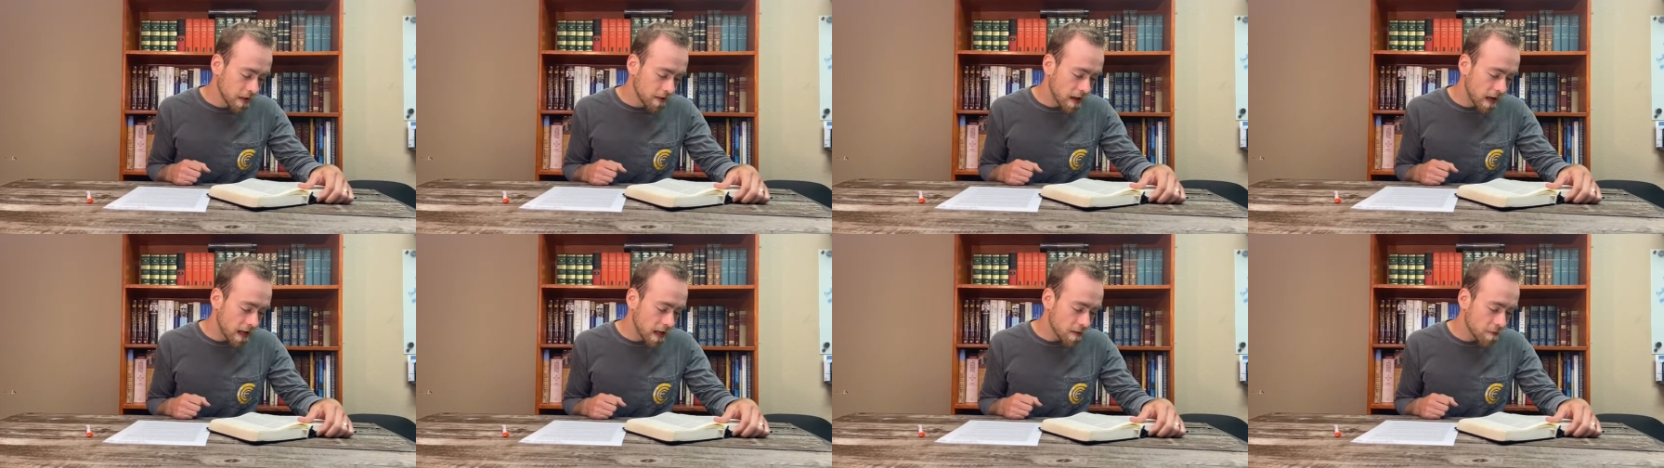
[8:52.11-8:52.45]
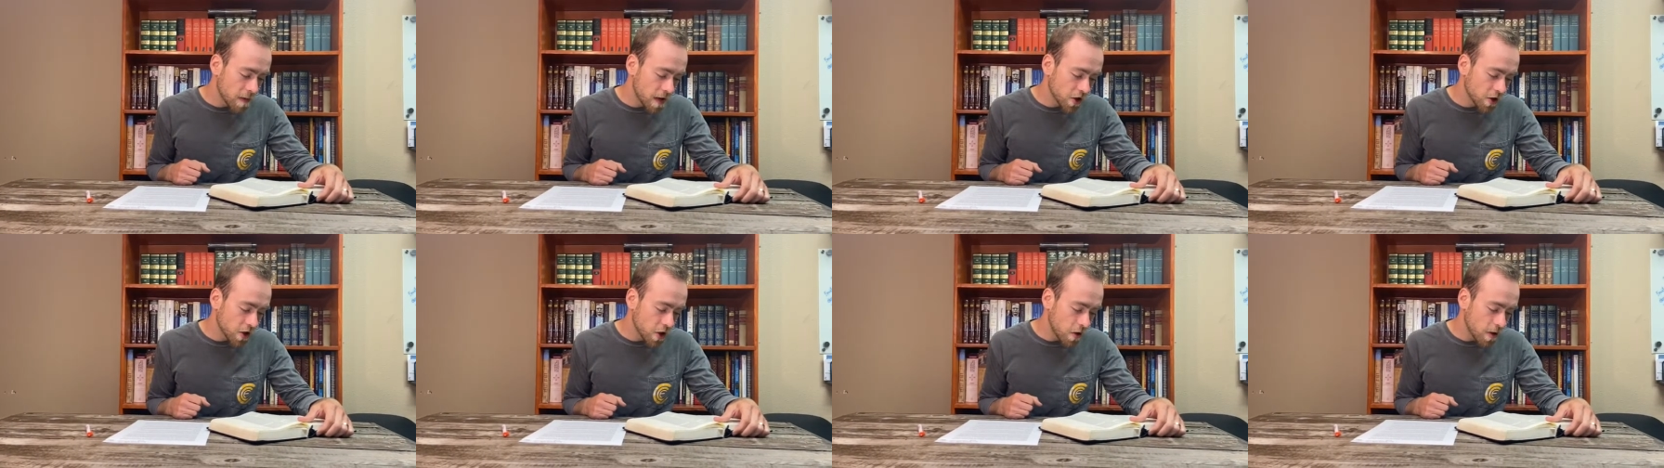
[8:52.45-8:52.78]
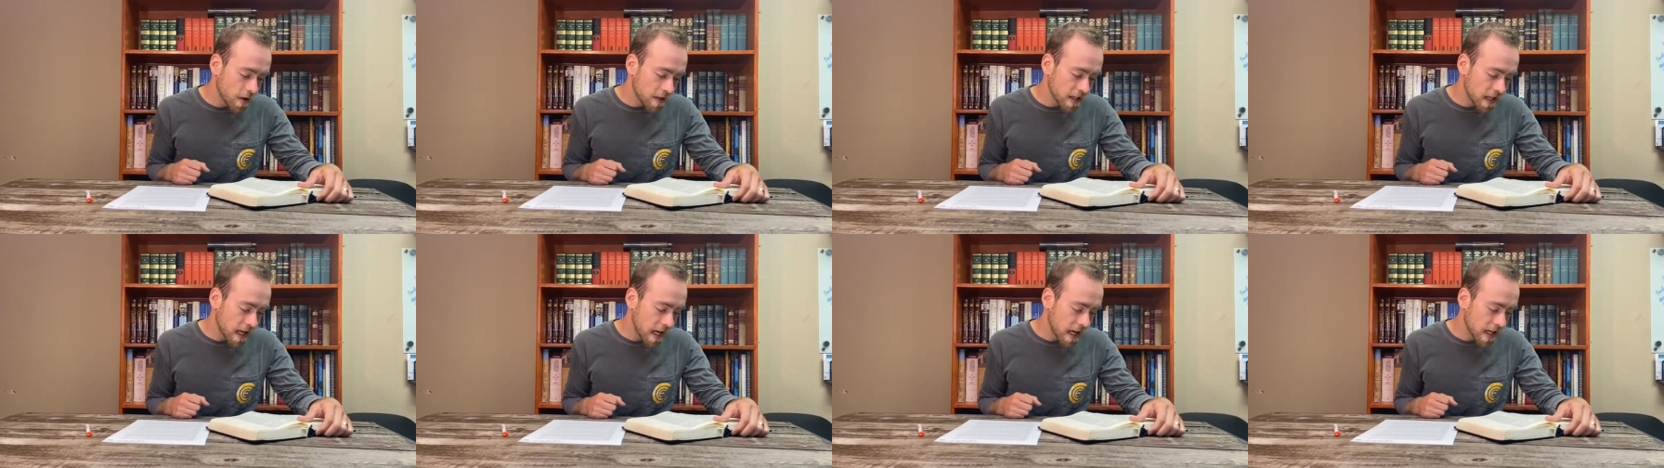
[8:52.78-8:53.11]
that he may show
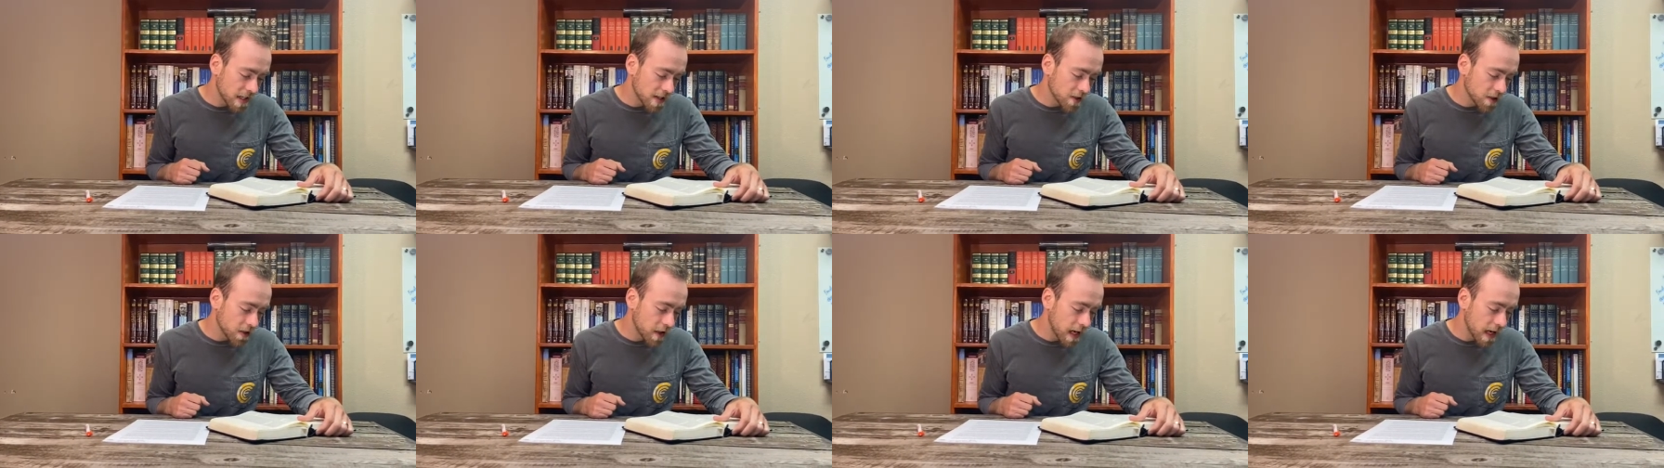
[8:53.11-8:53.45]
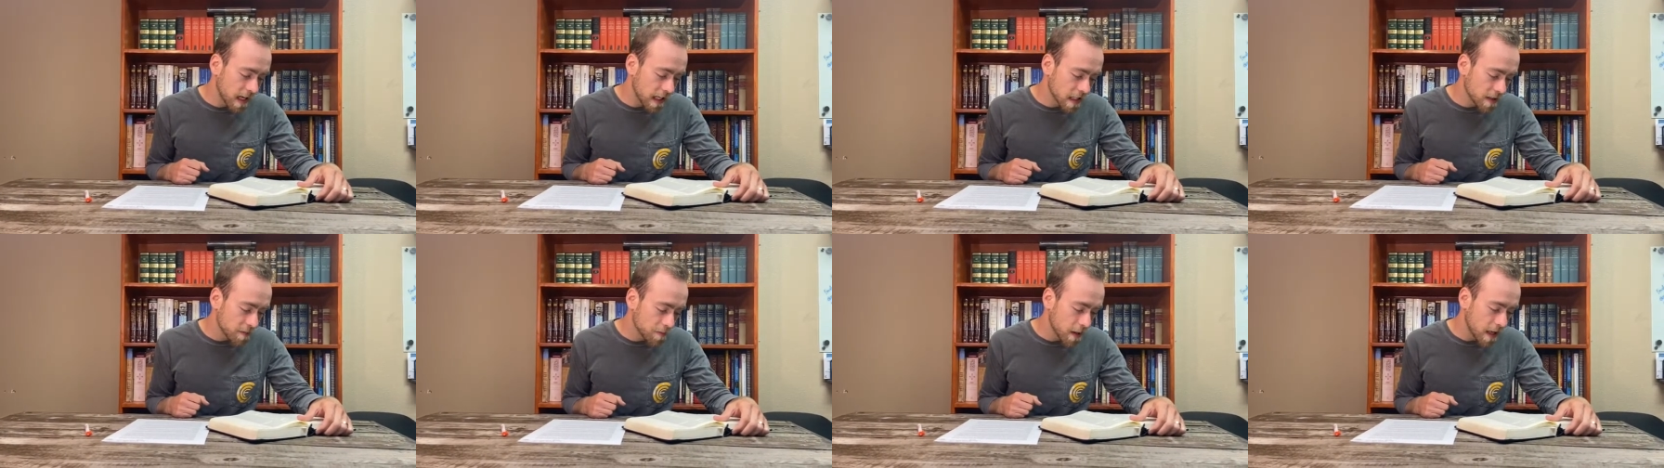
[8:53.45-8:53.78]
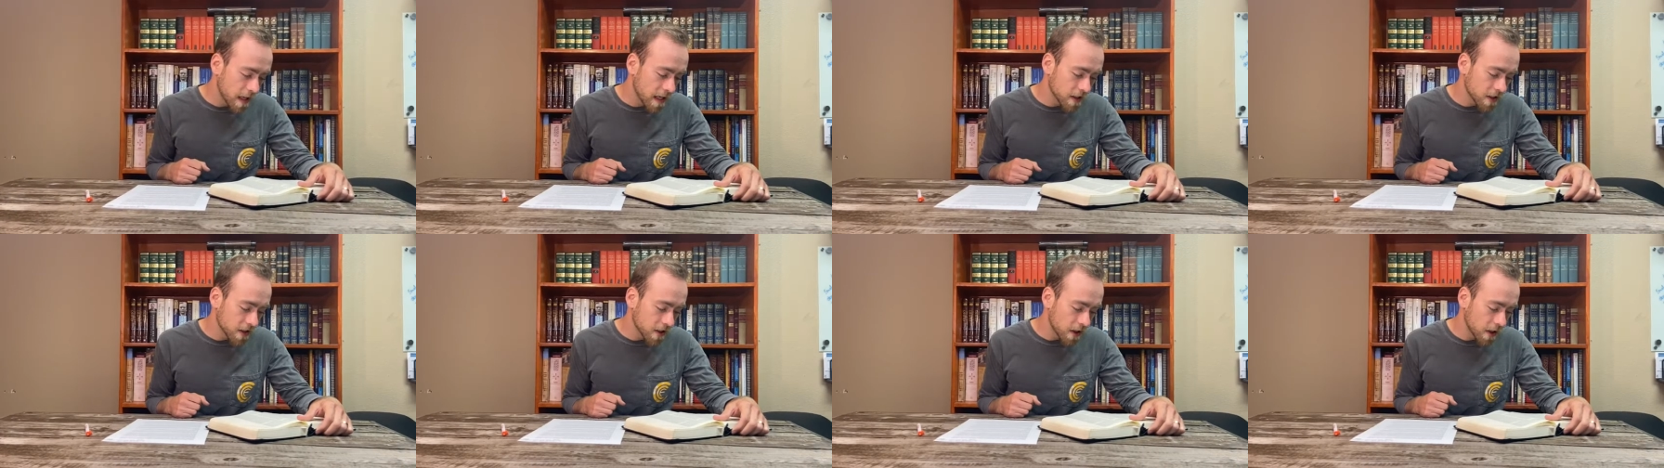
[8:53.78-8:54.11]
it to Esther and explain
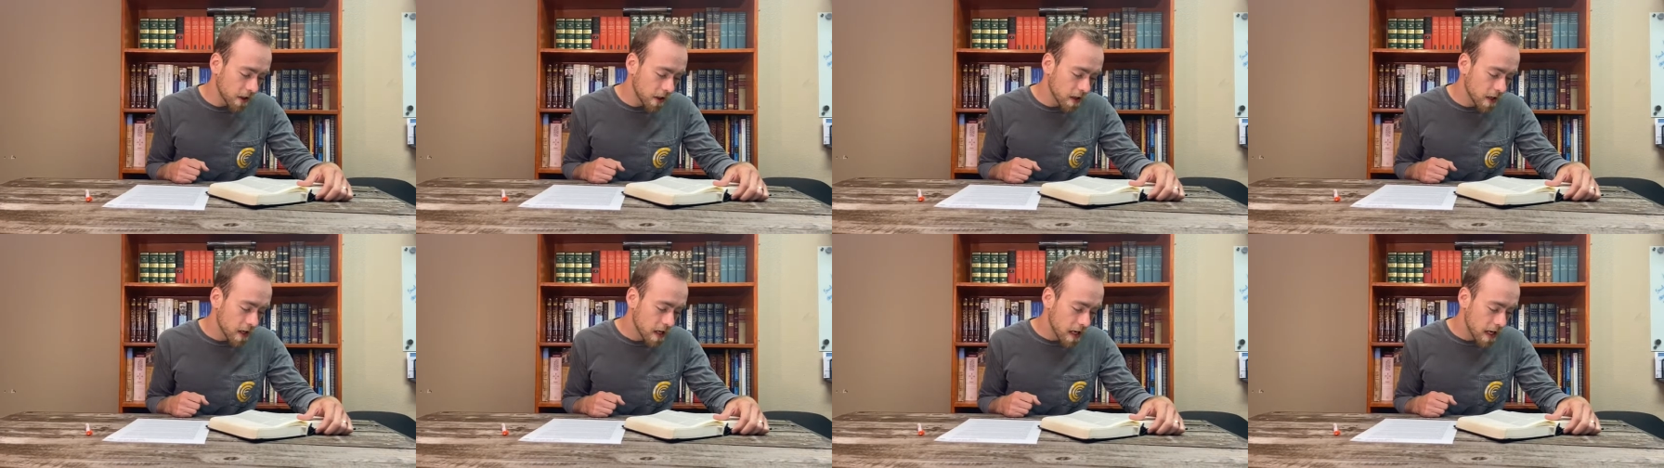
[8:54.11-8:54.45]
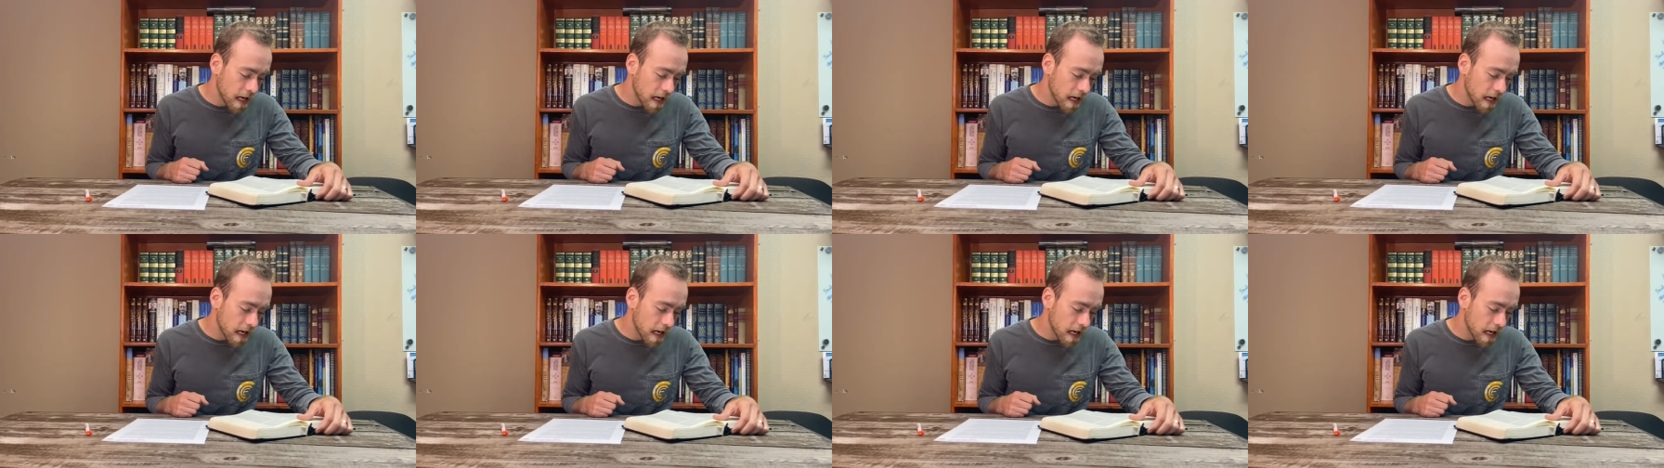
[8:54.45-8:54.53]
it to her,